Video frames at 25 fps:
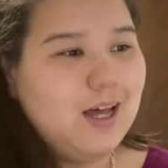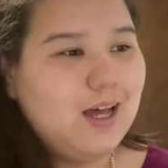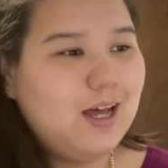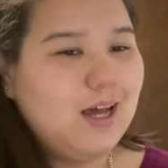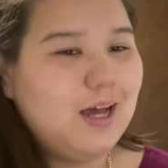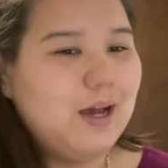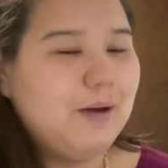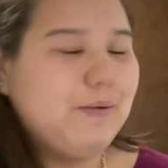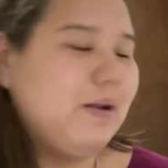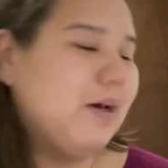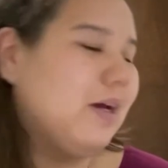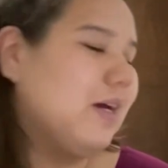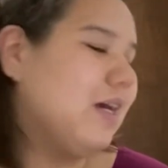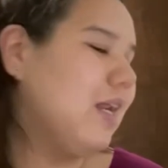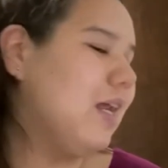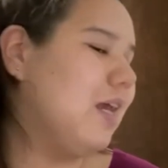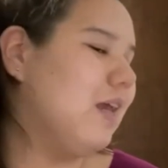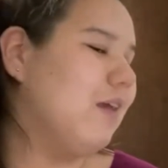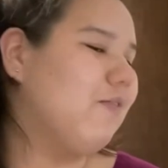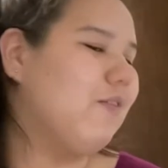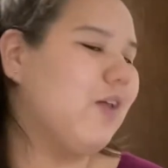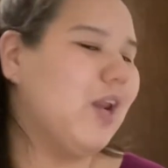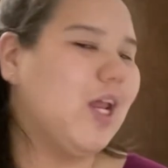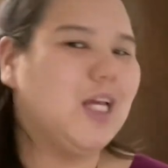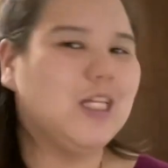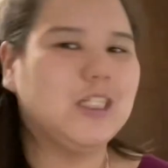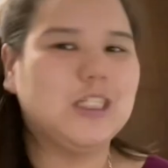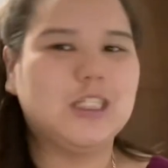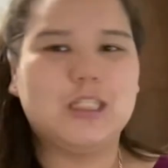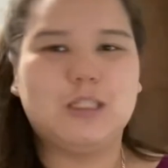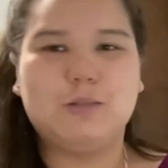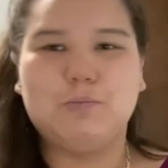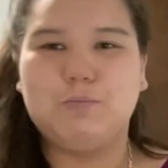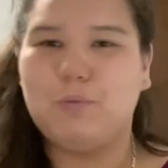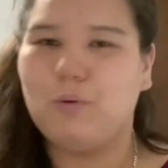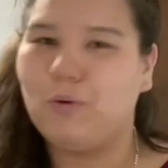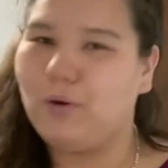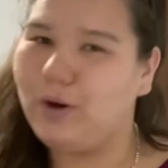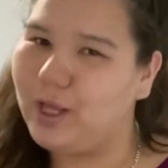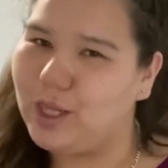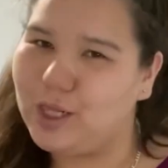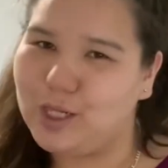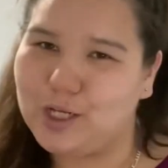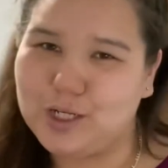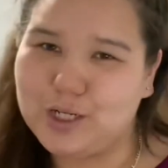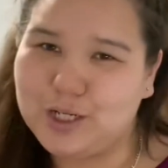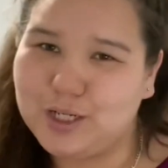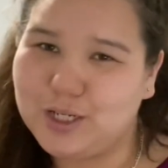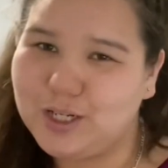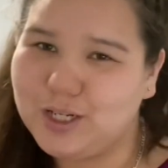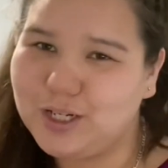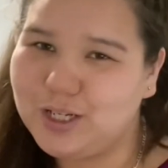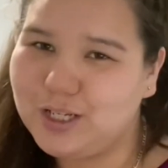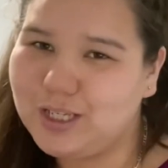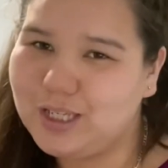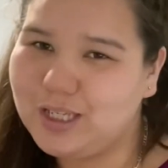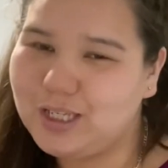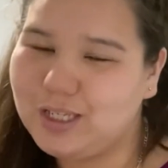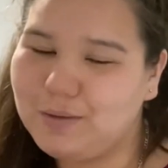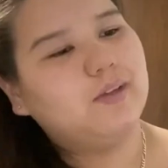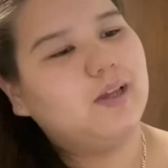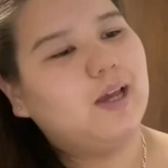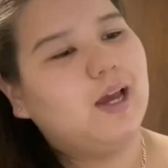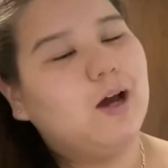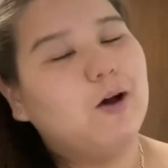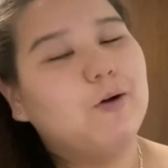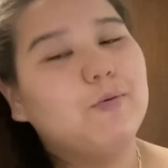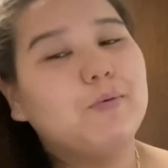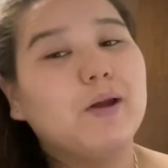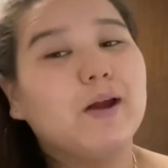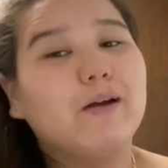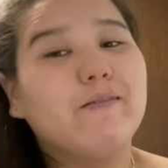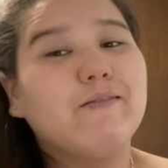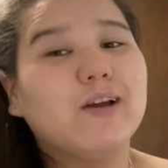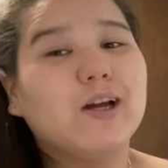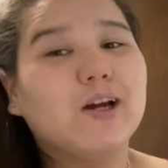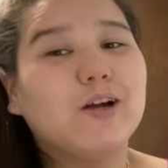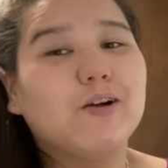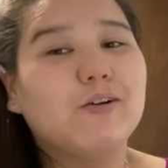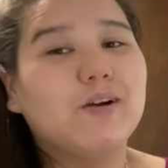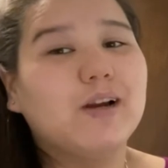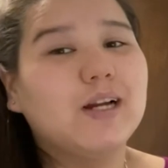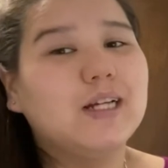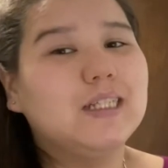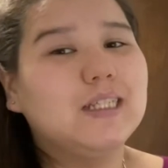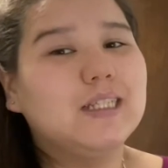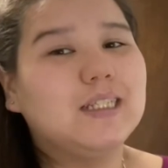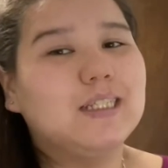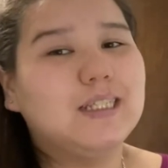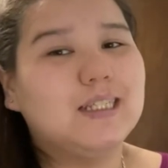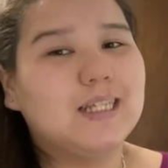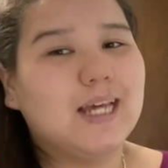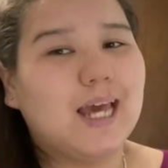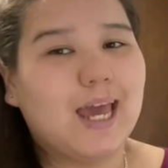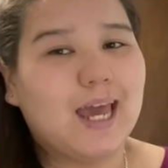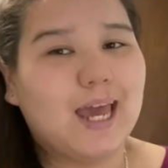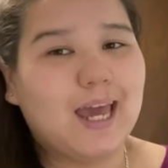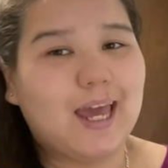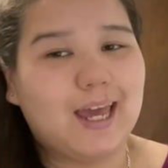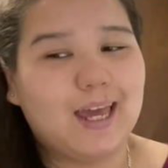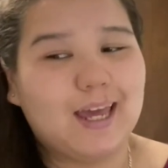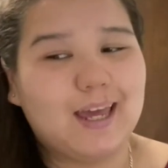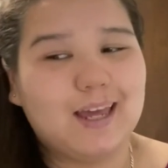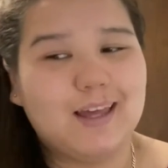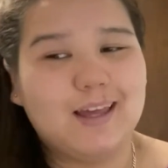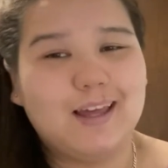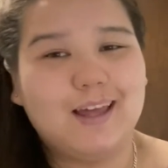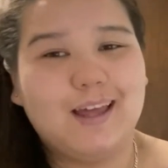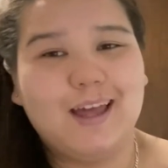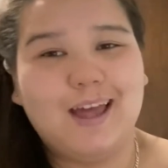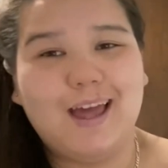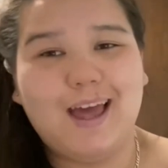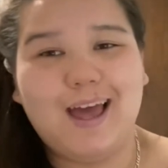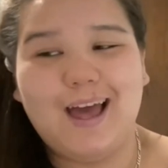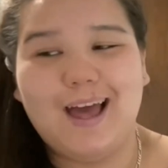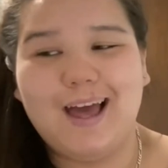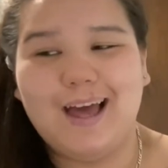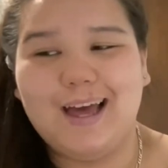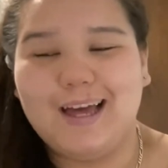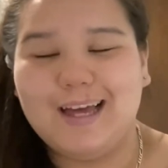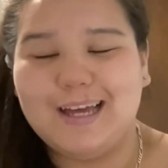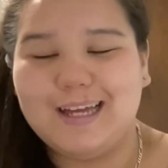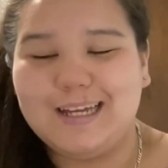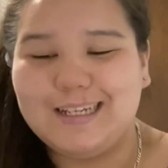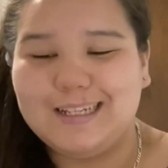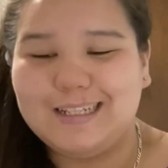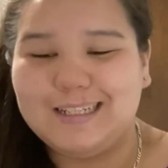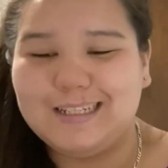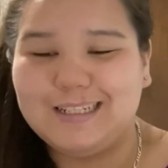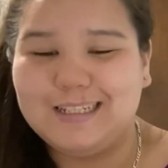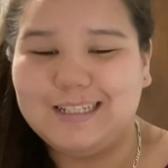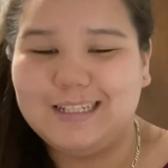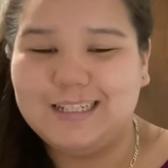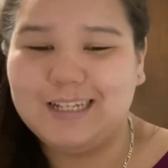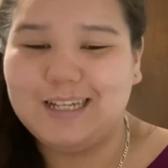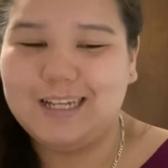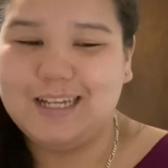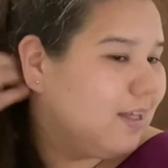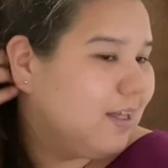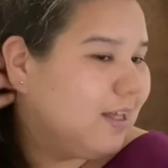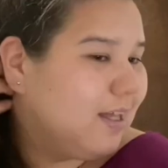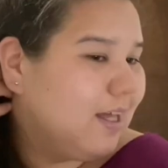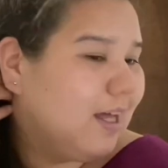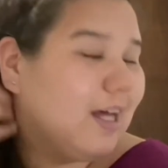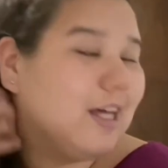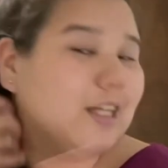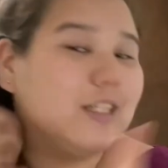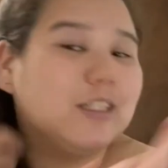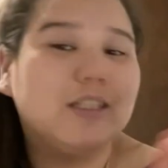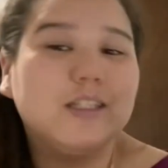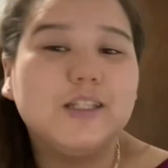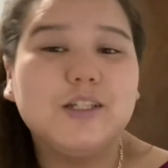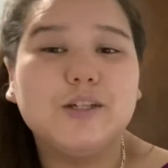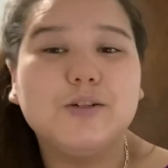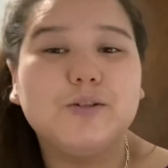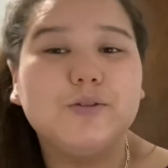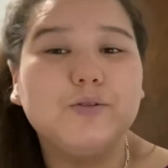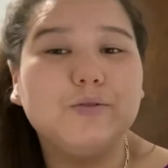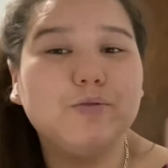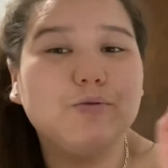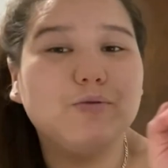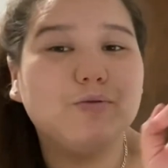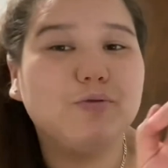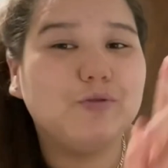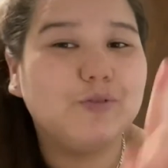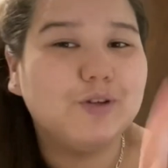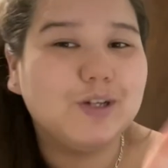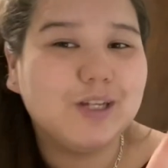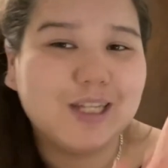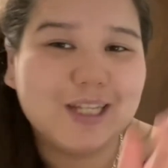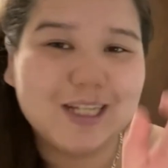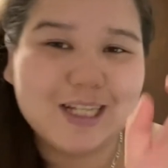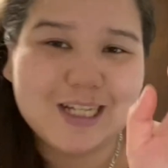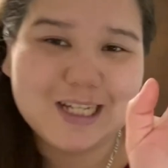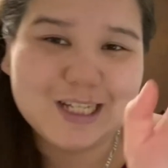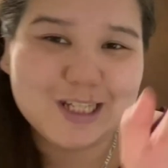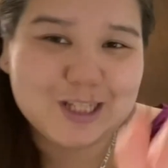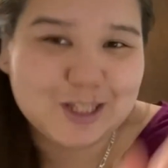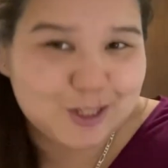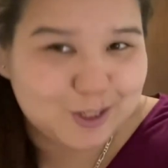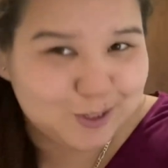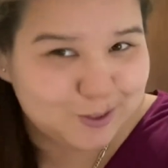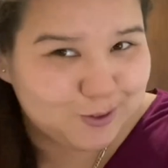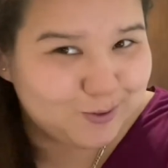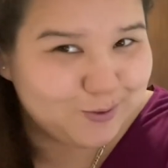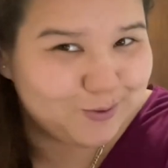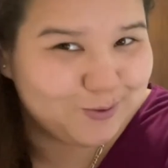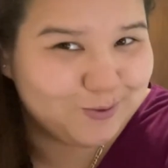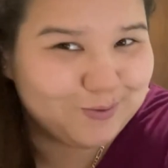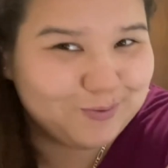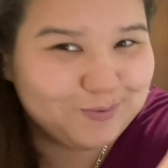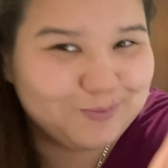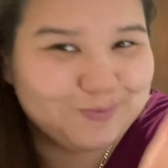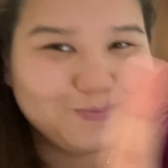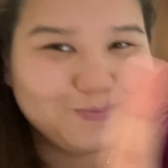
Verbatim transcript: I'm not gonna give any spoilers. I hope you're having a great day and I'll see you really soon.